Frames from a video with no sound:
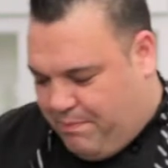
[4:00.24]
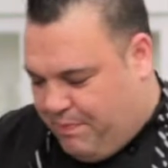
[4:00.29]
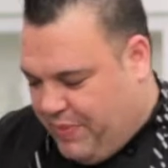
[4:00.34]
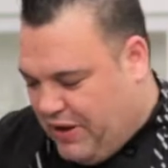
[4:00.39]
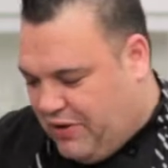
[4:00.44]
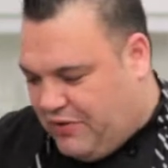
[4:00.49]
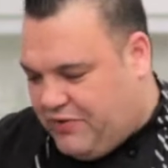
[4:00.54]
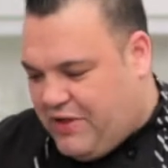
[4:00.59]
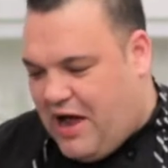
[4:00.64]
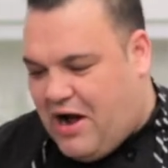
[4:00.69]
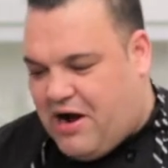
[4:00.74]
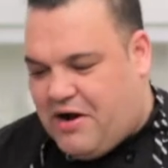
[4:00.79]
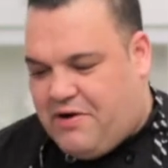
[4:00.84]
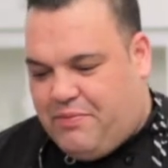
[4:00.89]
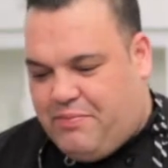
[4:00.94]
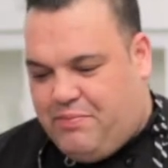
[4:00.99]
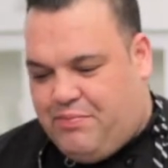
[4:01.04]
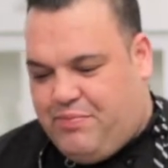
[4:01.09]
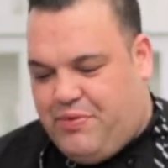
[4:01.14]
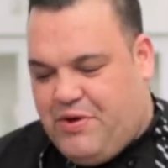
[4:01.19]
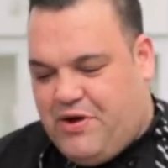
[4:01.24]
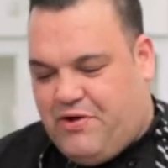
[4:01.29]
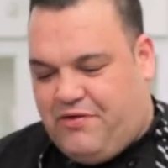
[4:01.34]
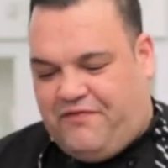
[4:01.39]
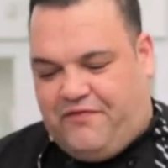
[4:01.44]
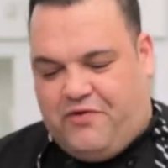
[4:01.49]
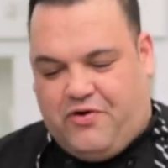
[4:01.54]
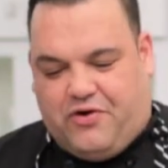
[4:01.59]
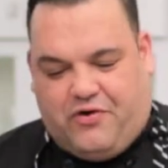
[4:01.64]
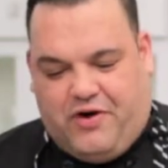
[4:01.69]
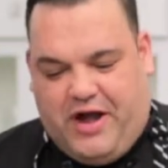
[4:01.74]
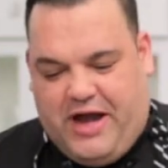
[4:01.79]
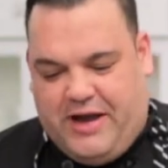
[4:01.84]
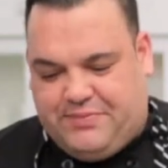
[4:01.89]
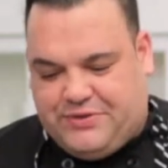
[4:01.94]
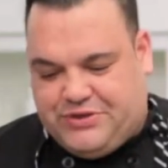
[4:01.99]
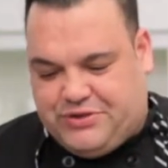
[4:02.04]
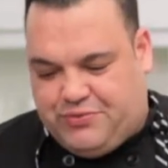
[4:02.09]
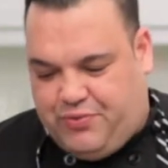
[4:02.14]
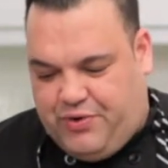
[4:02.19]
build our beautiful
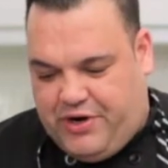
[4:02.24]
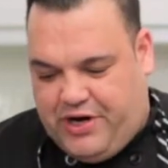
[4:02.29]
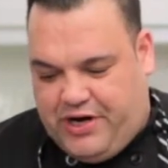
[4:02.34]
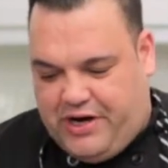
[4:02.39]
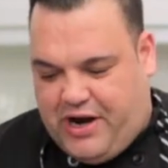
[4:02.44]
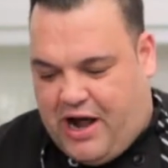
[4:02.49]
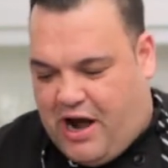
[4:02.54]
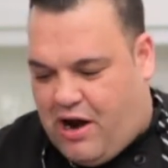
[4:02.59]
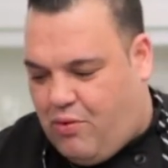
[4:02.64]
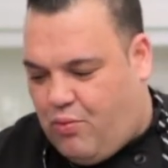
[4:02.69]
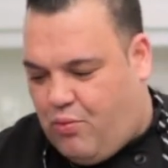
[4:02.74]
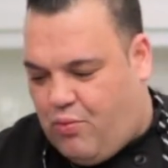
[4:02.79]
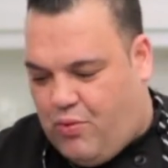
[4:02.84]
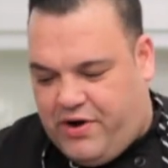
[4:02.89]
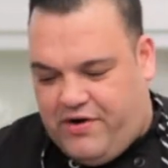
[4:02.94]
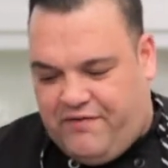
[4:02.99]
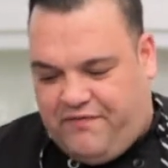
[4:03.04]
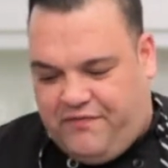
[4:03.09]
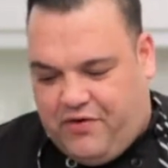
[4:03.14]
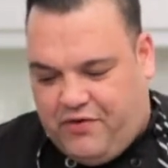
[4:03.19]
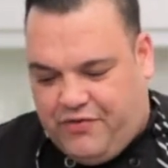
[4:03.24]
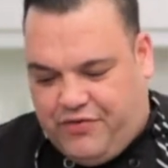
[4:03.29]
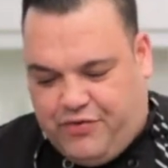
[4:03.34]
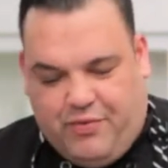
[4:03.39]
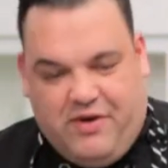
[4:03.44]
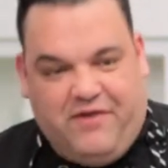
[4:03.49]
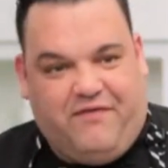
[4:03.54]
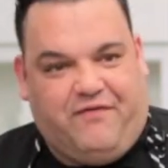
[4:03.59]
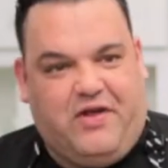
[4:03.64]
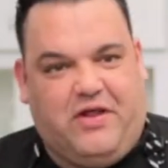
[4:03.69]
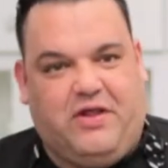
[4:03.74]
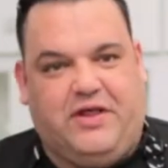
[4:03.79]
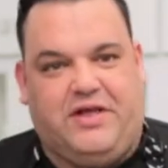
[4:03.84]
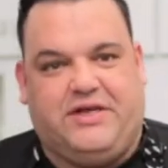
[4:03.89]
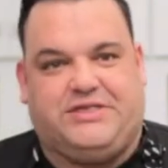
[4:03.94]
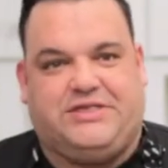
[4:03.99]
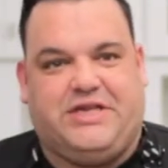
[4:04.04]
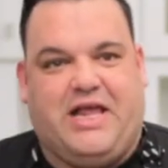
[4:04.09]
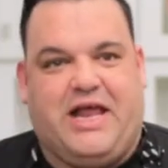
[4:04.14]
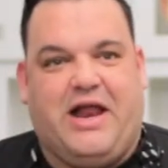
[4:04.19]
crepes with our wonderful 3
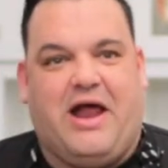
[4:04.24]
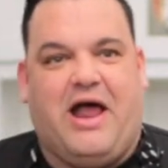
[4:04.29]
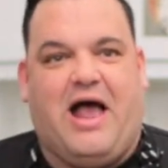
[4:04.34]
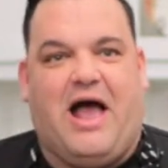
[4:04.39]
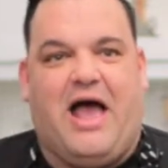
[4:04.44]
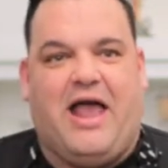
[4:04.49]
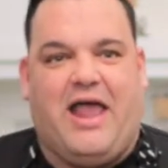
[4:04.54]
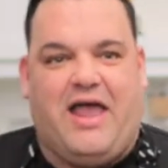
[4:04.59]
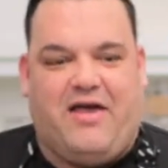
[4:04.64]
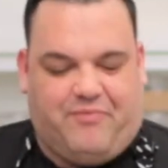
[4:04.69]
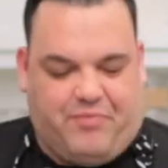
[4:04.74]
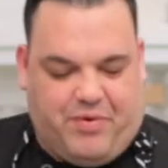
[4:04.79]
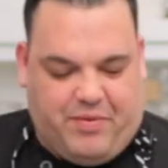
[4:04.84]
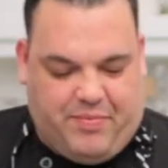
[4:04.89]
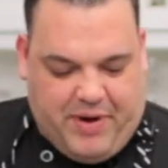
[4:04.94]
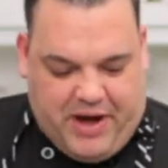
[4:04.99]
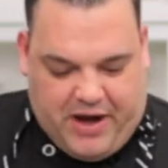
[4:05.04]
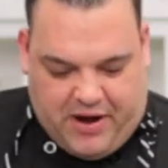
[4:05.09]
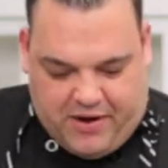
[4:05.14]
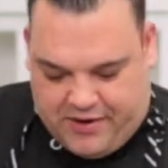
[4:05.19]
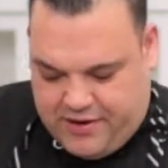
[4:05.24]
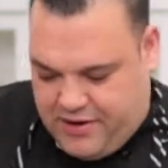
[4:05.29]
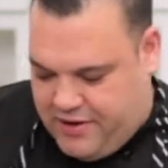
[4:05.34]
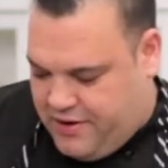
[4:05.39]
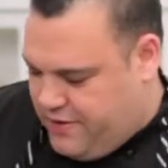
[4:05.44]
fillings that I have prepared.